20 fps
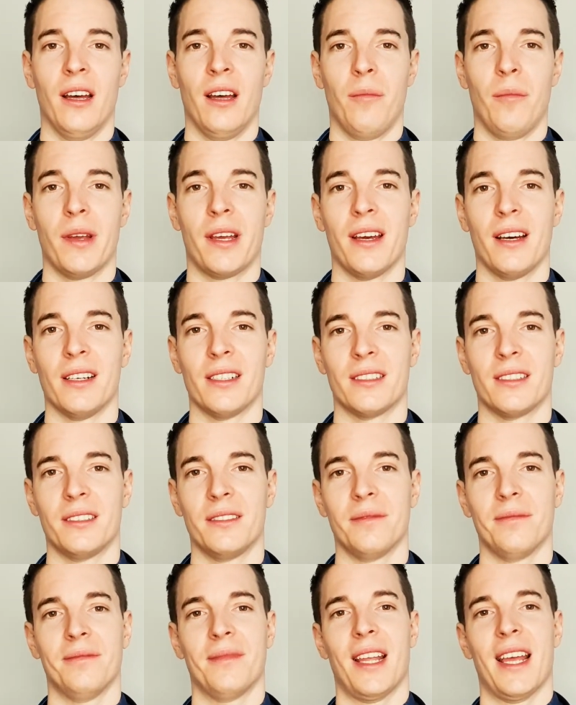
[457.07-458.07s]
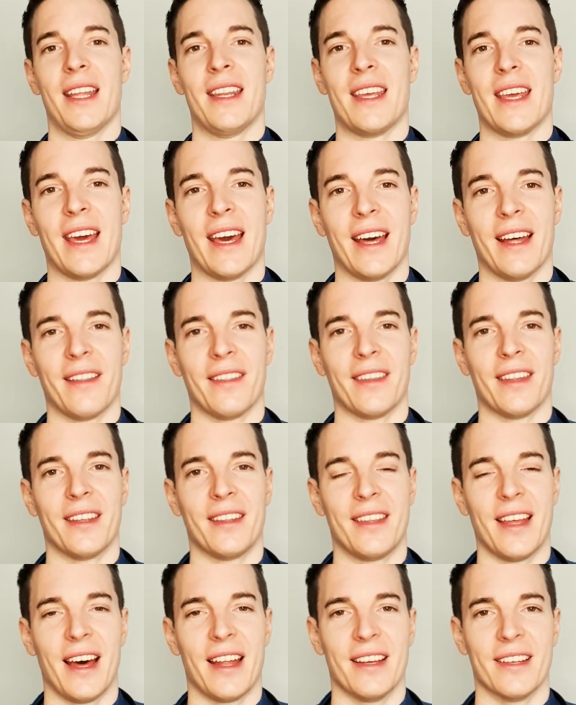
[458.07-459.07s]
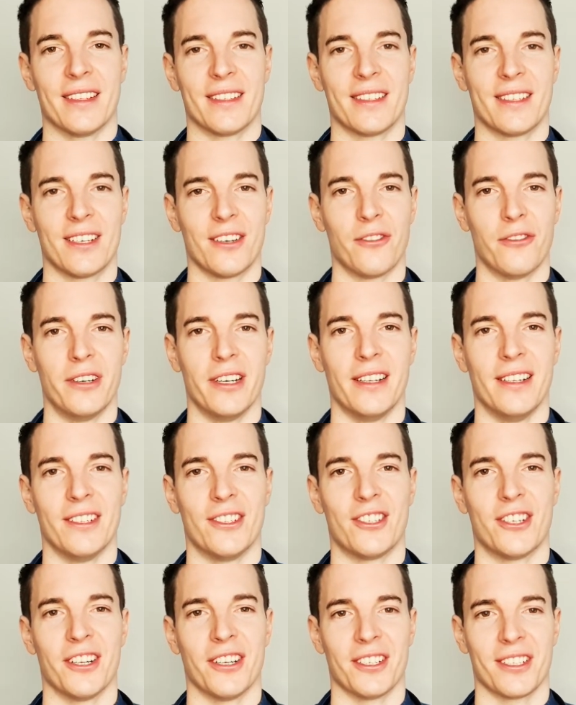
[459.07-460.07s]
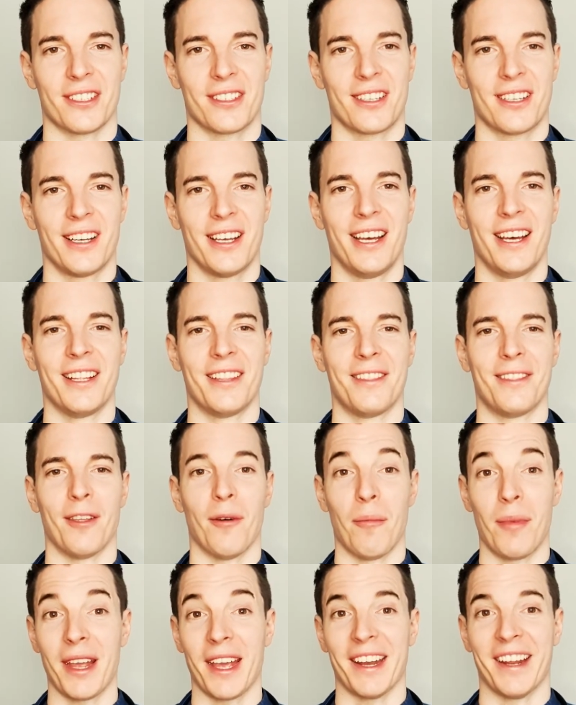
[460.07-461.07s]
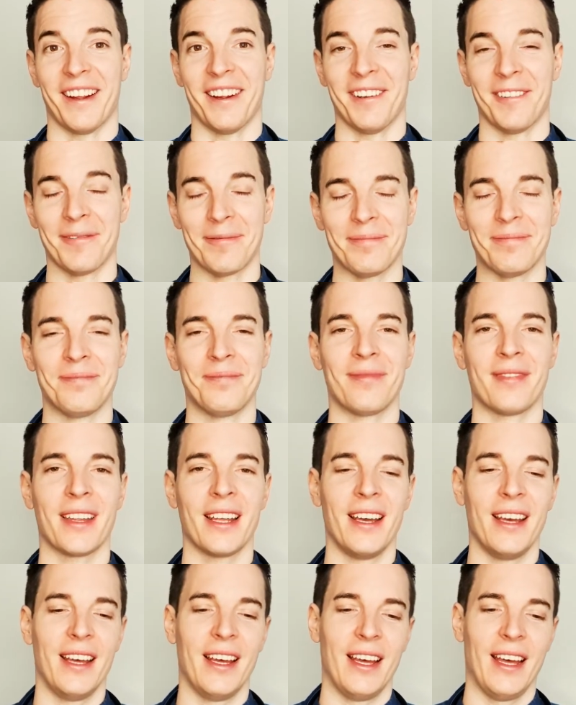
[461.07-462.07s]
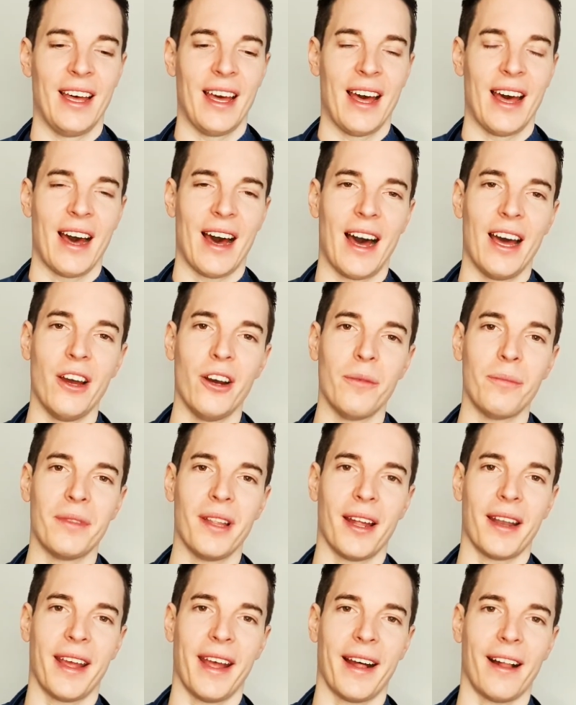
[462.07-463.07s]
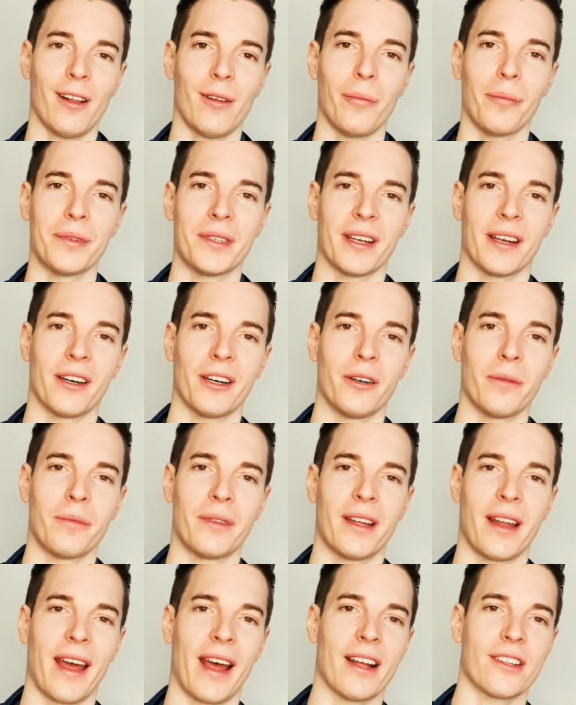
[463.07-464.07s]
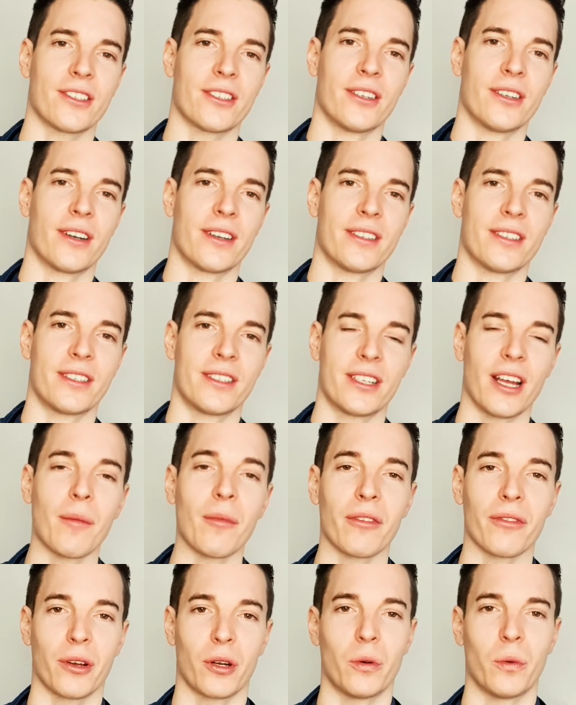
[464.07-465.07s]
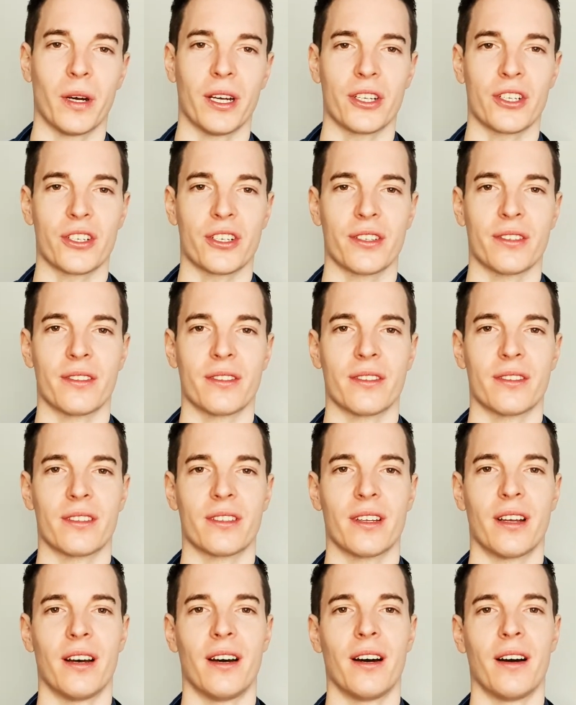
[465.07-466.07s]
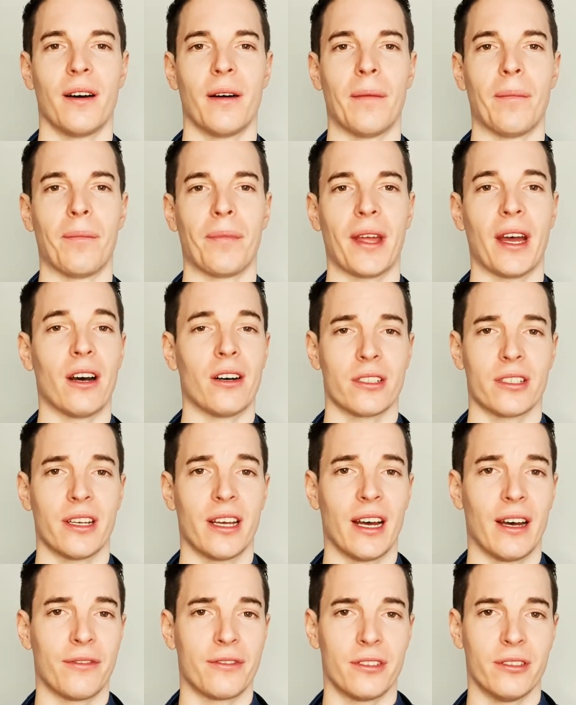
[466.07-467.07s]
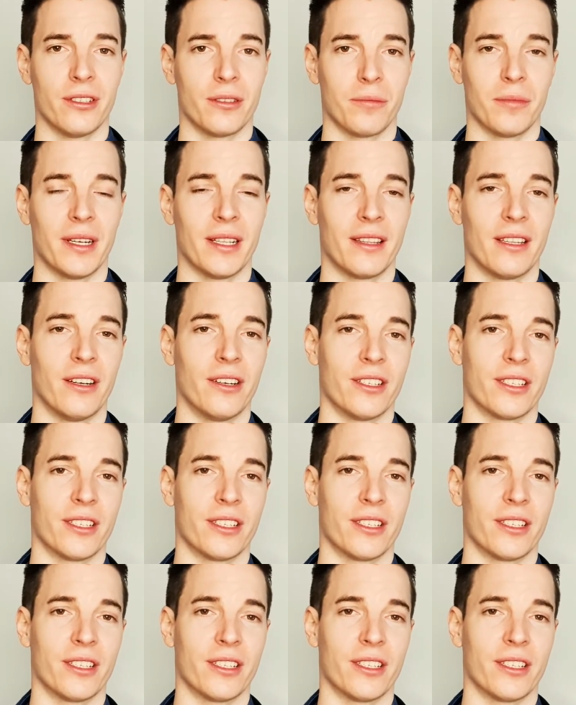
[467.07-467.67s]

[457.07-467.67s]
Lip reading: because in the end, that is really just the beginning. I hope that helped. I hope that answered some of the questions. I also have to admit,